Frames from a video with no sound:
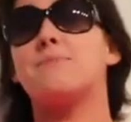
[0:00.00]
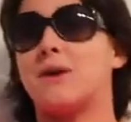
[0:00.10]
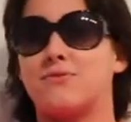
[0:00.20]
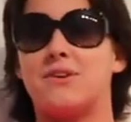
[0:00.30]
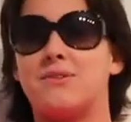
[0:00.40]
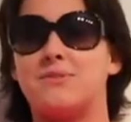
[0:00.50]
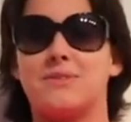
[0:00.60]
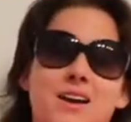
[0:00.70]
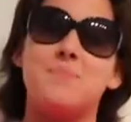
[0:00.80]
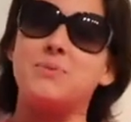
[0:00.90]
hate my
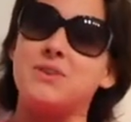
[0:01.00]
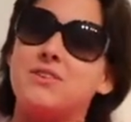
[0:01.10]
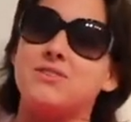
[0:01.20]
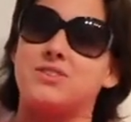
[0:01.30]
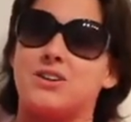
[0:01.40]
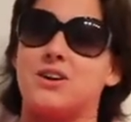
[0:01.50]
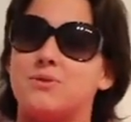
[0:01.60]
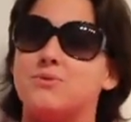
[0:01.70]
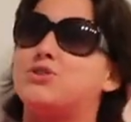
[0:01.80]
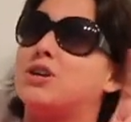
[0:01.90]
phone. A couple of years
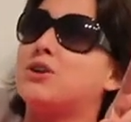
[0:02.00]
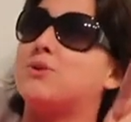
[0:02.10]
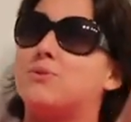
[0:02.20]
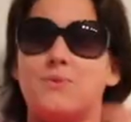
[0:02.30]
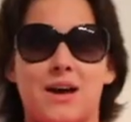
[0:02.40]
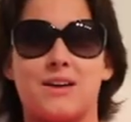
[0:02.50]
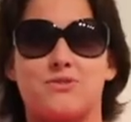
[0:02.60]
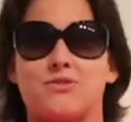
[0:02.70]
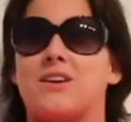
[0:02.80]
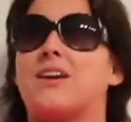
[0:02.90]
ago, two,
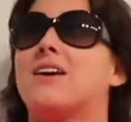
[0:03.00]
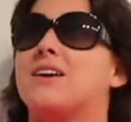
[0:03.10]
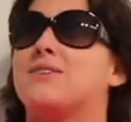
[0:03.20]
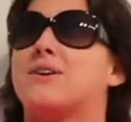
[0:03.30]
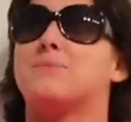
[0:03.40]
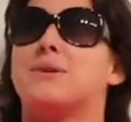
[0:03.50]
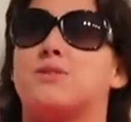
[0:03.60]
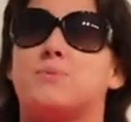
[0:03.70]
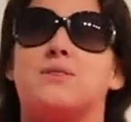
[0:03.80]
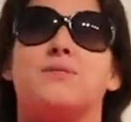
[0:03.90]
actually, if I'm
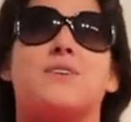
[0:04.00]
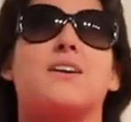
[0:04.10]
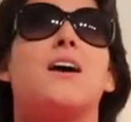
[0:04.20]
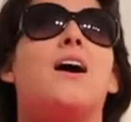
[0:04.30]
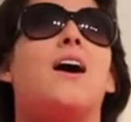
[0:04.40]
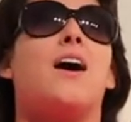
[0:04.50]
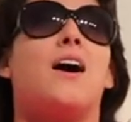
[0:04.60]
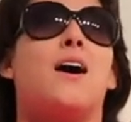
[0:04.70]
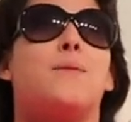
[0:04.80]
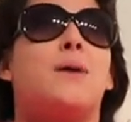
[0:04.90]
being specific,
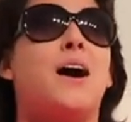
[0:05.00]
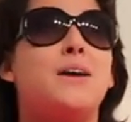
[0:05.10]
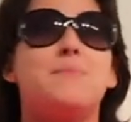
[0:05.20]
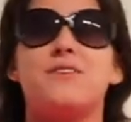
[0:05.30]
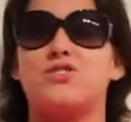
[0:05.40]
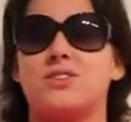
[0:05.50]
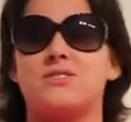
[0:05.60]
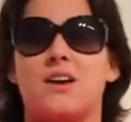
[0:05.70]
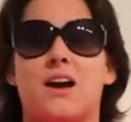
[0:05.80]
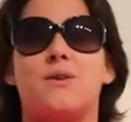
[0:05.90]
um, I
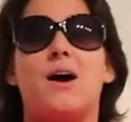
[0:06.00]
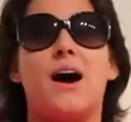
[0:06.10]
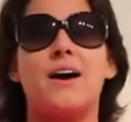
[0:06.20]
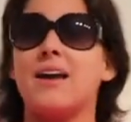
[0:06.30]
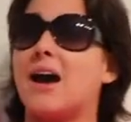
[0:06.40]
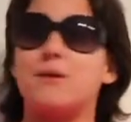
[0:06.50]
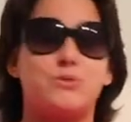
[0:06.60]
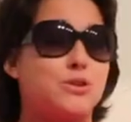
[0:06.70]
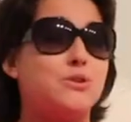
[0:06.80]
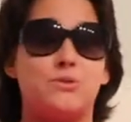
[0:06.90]
mentioned how I
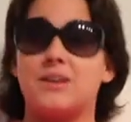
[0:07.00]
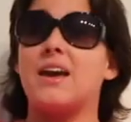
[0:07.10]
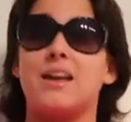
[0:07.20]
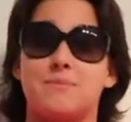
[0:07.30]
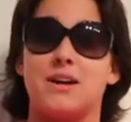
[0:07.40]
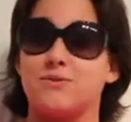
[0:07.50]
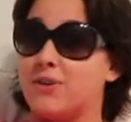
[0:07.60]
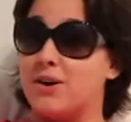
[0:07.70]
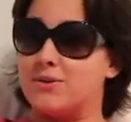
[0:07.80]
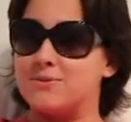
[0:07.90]
absolutely hate my
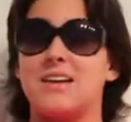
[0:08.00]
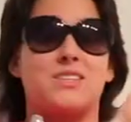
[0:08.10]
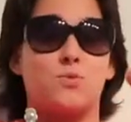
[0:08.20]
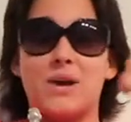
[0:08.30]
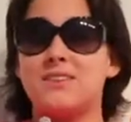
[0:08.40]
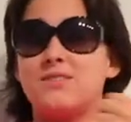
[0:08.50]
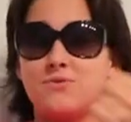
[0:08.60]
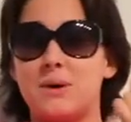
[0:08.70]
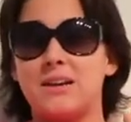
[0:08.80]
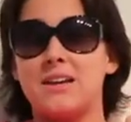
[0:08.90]
phone. It's a waste
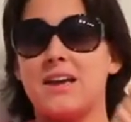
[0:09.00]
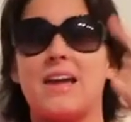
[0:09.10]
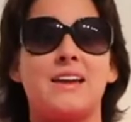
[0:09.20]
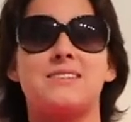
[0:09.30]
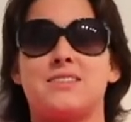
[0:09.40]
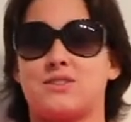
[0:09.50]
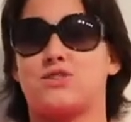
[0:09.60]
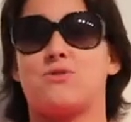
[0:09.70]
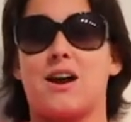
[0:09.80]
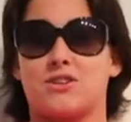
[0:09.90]
of money and it's a
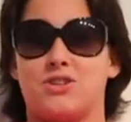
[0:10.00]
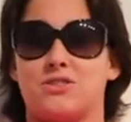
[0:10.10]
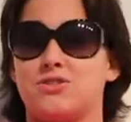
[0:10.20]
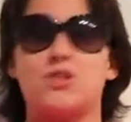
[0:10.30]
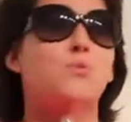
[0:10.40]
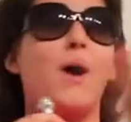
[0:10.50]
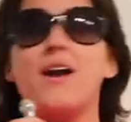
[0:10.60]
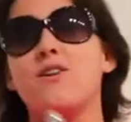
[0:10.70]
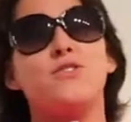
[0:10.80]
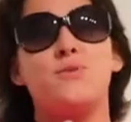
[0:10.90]
distraction. So
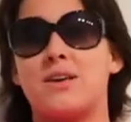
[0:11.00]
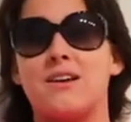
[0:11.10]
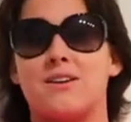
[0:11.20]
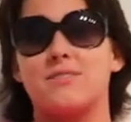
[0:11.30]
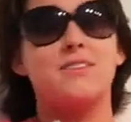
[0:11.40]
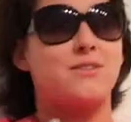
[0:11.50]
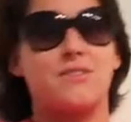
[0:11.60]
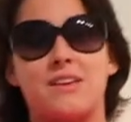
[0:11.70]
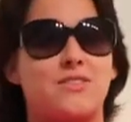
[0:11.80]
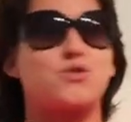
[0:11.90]
why are you here?
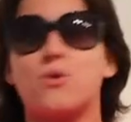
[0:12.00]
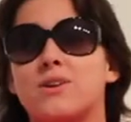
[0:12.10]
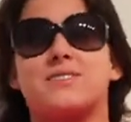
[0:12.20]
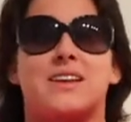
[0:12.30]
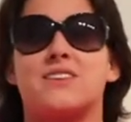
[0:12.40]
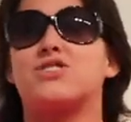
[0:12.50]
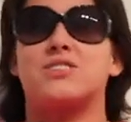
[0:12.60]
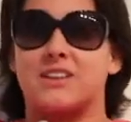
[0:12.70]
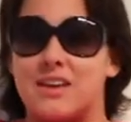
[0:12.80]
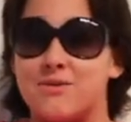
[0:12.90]
Literally, the door is there,
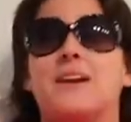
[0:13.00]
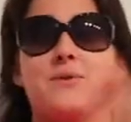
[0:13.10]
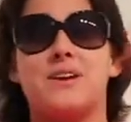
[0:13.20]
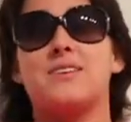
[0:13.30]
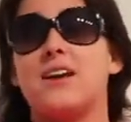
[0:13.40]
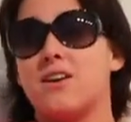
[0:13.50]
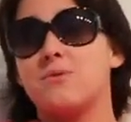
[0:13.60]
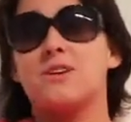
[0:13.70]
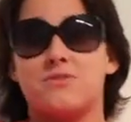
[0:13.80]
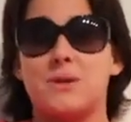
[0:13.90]
just leave. But anyways, I
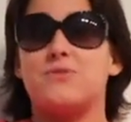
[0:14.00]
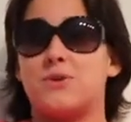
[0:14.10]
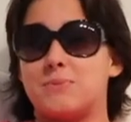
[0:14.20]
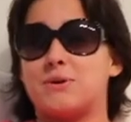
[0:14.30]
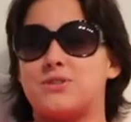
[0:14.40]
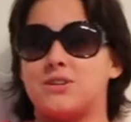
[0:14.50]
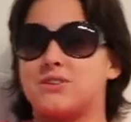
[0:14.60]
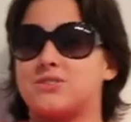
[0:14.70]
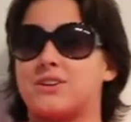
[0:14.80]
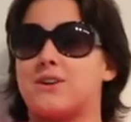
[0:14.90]
got rid of my phone about two
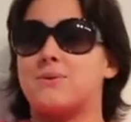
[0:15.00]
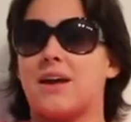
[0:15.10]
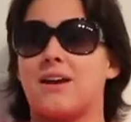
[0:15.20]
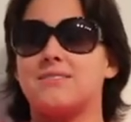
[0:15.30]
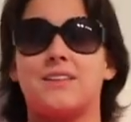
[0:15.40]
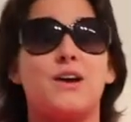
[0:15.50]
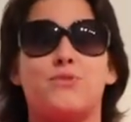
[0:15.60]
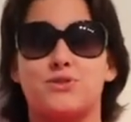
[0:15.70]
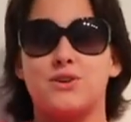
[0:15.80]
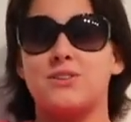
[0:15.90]
years ago and
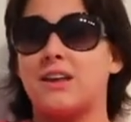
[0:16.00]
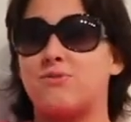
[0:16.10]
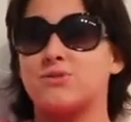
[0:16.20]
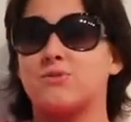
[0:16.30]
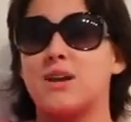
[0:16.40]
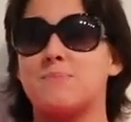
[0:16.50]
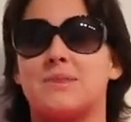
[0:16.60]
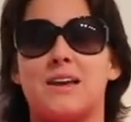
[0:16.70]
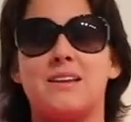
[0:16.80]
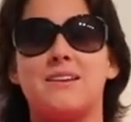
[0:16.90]
life was good, life was great.
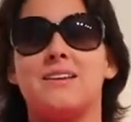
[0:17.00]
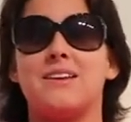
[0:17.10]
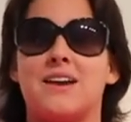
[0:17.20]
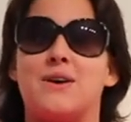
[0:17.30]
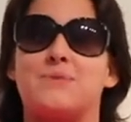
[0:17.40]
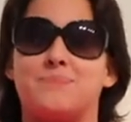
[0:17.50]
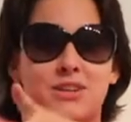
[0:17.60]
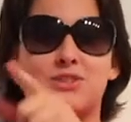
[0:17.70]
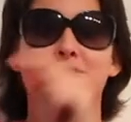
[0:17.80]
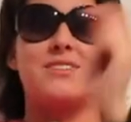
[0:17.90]
But then, you know,
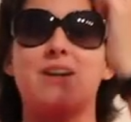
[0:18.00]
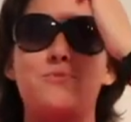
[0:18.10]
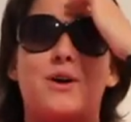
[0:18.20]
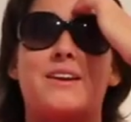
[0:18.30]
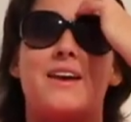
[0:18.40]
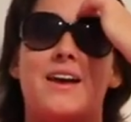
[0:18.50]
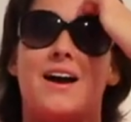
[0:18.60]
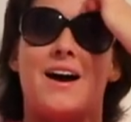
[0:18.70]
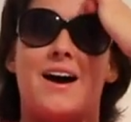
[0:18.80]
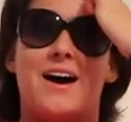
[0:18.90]
a certain someone
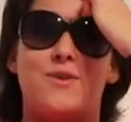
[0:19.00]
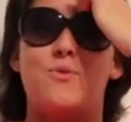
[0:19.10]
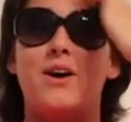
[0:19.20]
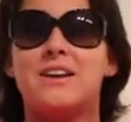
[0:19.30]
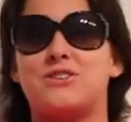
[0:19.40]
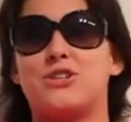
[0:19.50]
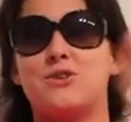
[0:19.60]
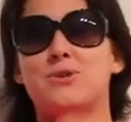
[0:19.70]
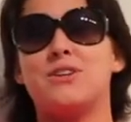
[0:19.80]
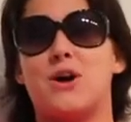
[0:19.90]
uh, wanted
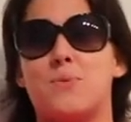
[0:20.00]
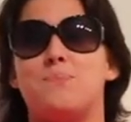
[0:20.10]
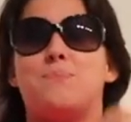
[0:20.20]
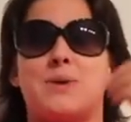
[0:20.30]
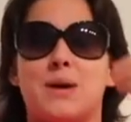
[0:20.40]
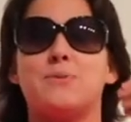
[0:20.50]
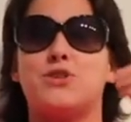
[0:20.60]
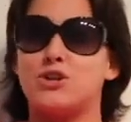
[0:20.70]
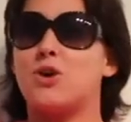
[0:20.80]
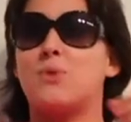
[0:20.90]
to, you know, be
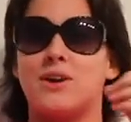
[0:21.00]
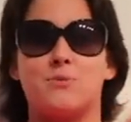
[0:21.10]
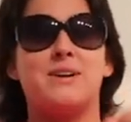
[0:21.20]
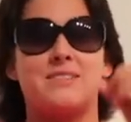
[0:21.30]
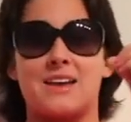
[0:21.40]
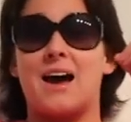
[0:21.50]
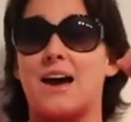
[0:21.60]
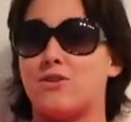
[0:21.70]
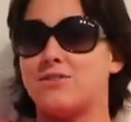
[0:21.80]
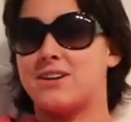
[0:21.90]
able to know where I was
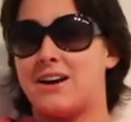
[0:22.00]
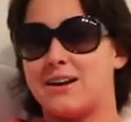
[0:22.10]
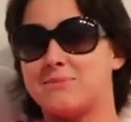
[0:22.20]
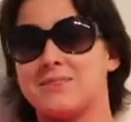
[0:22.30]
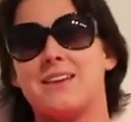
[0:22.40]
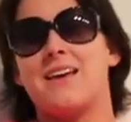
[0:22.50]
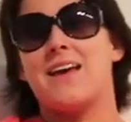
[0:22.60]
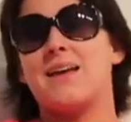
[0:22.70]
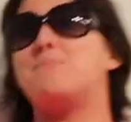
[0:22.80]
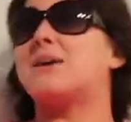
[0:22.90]
at all times
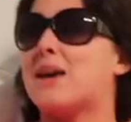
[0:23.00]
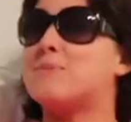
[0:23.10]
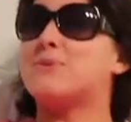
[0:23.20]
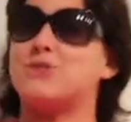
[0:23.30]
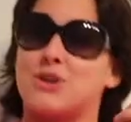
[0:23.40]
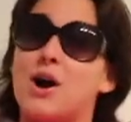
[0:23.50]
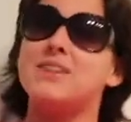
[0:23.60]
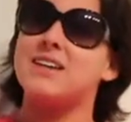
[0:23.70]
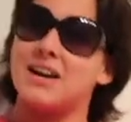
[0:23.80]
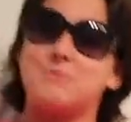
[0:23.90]
and be able to
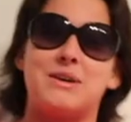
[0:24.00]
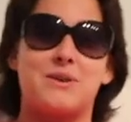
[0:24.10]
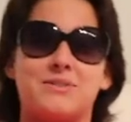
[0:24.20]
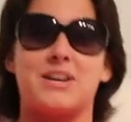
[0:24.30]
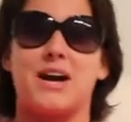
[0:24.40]
contact me at all